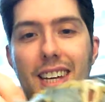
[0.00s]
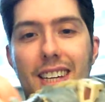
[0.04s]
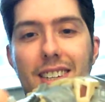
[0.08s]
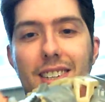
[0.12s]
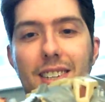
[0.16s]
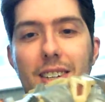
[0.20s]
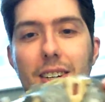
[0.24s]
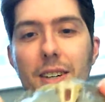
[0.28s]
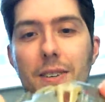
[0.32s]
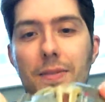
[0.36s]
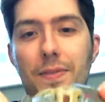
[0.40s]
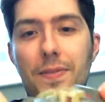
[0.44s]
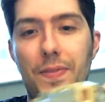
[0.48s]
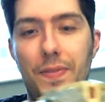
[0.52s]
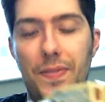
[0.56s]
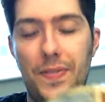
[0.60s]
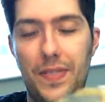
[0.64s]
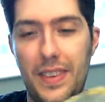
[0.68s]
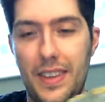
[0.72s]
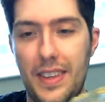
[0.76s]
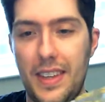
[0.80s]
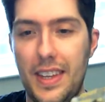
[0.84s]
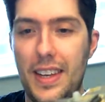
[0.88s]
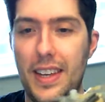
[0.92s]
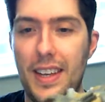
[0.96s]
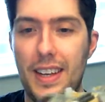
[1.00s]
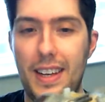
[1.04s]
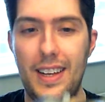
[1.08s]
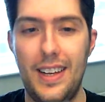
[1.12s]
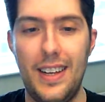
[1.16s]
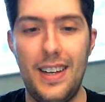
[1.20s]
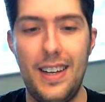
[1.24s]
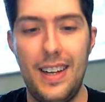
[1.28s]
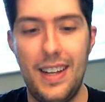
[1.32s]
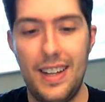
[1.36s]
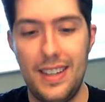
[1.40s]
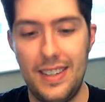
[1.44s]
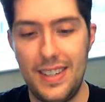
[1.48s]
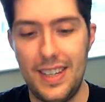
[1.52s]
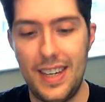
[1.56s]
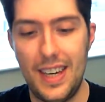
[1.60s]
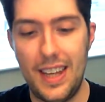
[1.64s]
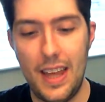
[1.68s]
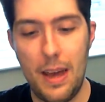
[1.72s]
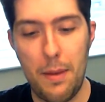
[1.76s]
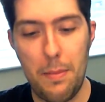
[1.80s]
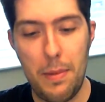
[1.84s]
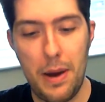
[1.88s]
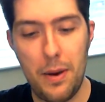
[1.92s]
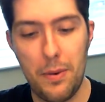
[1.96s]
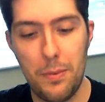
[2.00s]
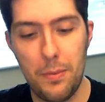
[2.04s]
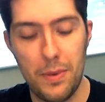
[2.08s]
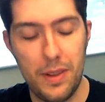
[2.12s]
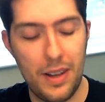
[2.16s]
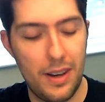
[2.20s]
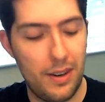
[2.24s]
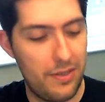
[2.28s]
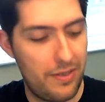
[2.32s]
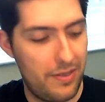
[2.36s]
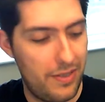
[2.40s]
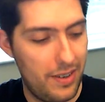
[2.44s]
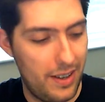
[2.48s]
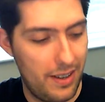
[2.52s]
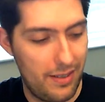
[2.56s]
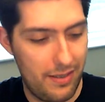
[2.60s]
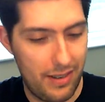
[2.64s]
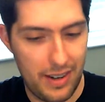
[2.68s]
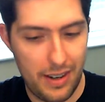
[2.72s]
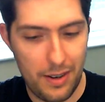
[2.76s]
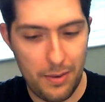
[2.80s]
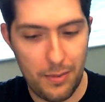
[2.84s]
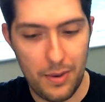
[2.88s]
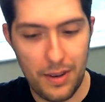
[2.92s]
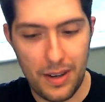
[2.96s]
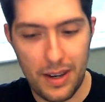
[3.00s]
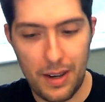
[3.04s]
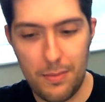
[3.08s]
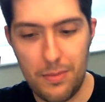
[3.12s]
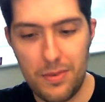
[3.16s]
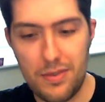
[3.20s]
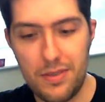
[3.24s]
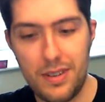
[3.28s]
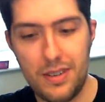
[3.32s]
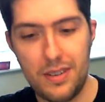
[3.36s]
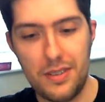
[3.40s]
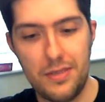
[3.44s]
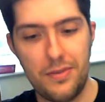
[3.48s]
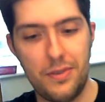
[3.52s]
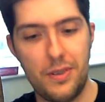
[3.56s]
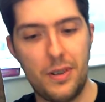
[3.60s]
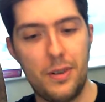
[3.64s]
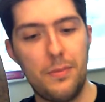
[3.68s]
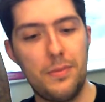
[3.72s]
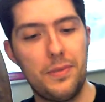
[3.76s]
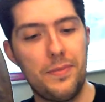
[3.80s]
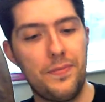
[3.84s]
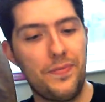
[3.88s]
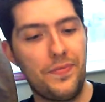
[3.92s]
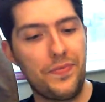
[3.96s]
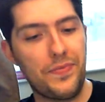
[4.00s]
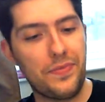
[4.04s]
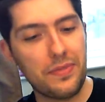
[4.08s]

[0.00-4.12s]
So, I'll take them out, and without further ado, we'll get them transformed.